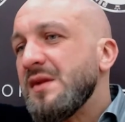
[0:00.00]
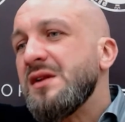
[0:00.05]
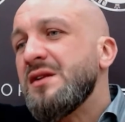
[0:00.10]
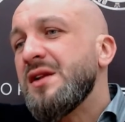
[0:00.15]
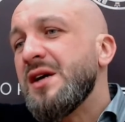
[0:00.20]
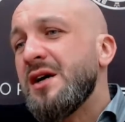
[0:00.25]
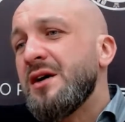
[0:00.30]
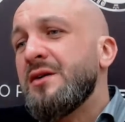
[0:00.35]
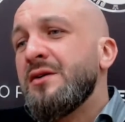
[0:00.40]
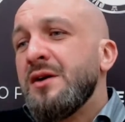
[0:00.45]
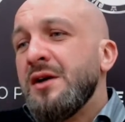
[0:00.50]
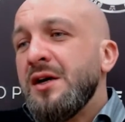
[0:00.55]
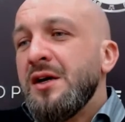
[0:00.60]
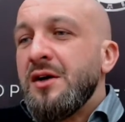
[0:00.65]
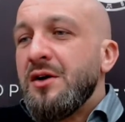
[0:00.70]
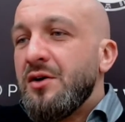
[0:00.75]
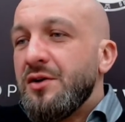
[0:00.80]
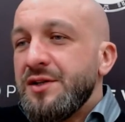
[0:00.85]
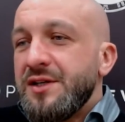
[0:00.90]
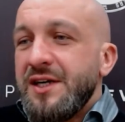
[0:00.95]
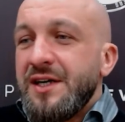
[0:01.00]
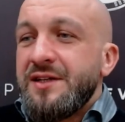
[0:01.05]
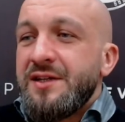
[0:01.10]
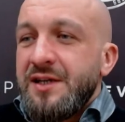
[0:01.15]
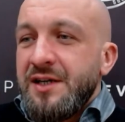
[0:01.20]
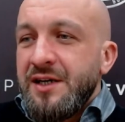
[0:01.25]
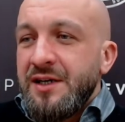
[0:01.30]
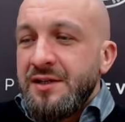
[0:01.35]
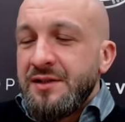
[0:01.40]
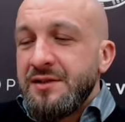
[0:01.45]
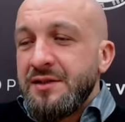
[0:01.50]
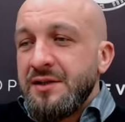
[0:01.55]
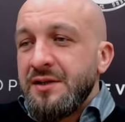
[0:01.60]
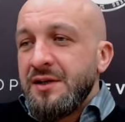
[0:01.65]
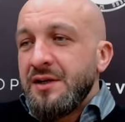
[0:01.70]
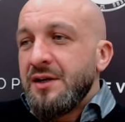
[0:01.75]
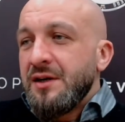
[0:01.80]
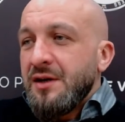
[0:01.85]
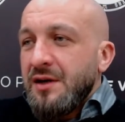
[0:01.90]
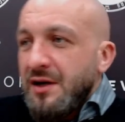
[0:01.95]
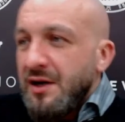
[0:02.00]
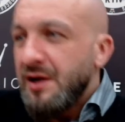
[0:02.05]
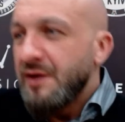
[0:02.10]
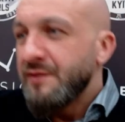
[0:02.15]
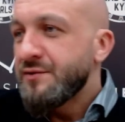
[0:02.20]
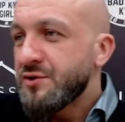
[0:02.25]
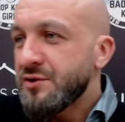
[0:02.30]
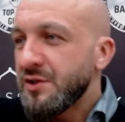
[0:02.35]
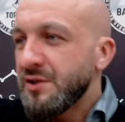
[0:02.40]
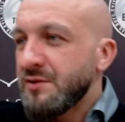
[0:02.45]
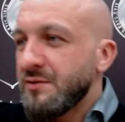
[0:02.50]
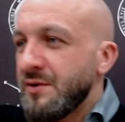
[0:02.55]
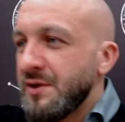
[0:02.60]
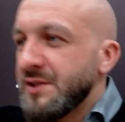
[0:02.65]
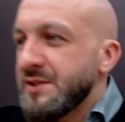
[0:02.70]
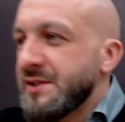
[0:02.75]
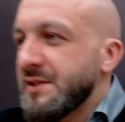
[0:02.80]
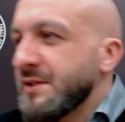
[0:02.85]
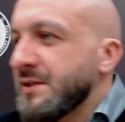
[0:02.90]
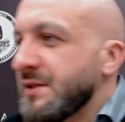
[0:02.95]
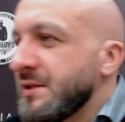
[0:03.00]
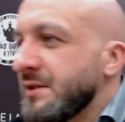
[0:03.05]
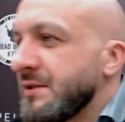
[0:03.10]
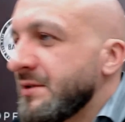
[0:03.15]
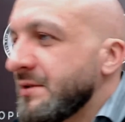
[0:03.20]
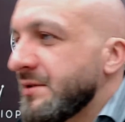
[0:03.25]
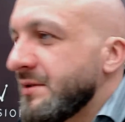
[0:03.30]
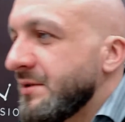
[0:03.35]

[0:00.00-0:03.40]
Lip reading: Now, on the other hand, I've tried. One second,